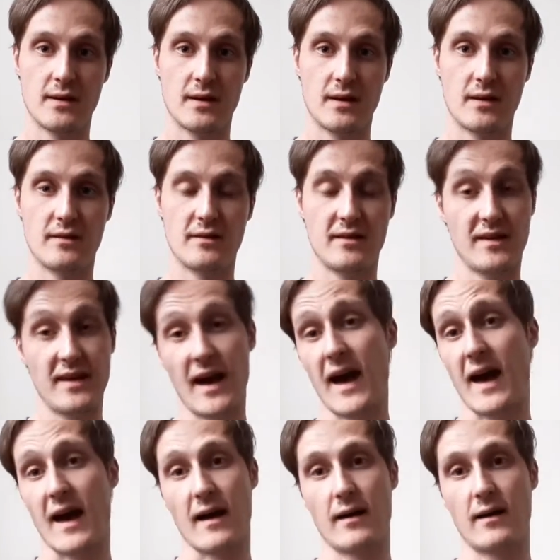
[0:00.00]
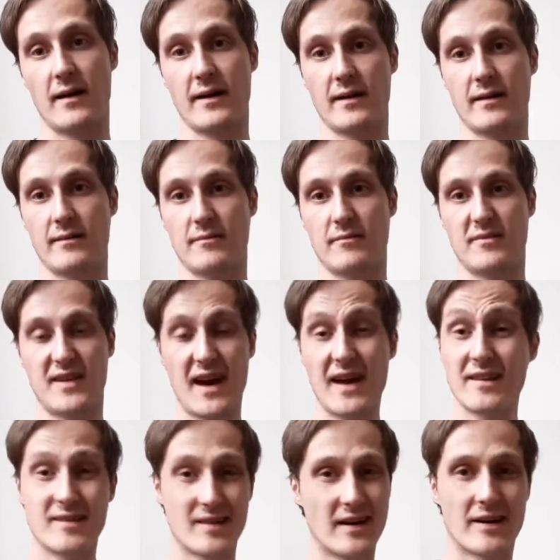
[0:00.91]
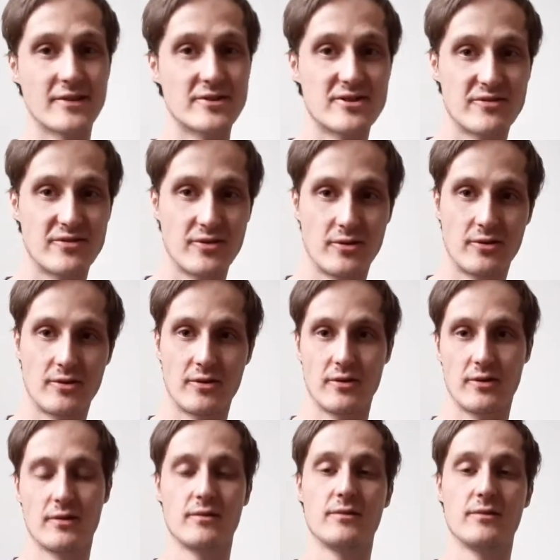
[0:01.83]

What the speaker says: And yeah, get in touch. If you're